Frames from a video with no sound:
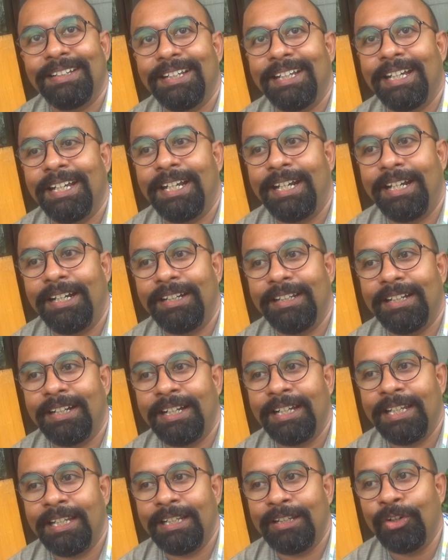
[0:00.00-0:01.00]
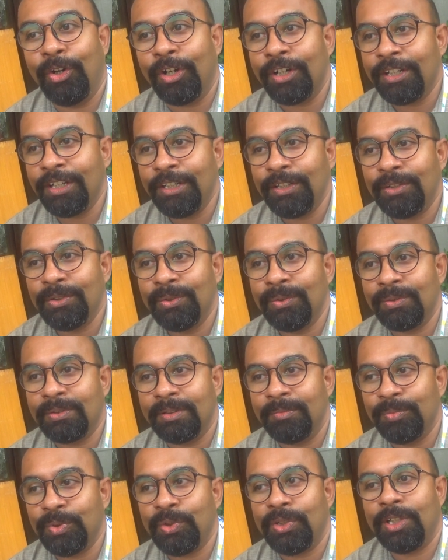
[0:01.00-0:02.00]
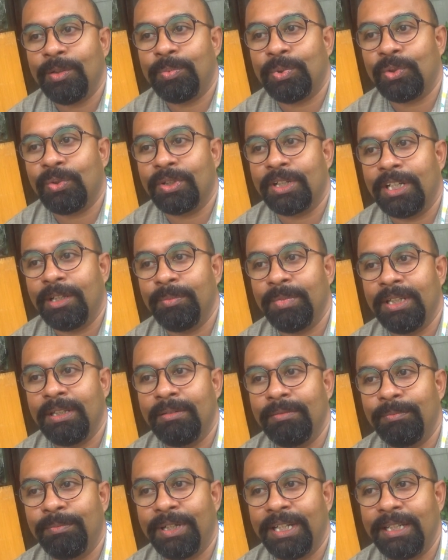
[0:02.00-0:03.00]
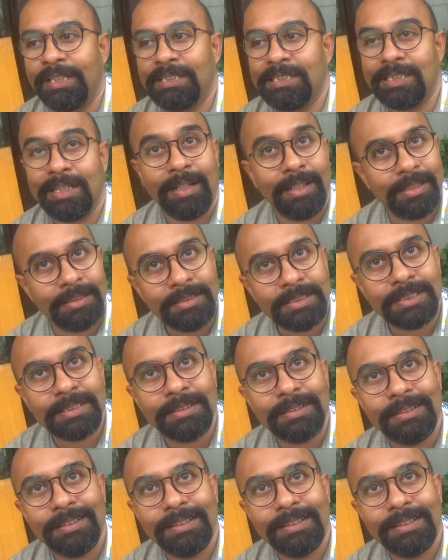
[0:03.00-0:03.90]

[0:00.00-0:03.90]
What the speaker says: And I got into computer programming by chance.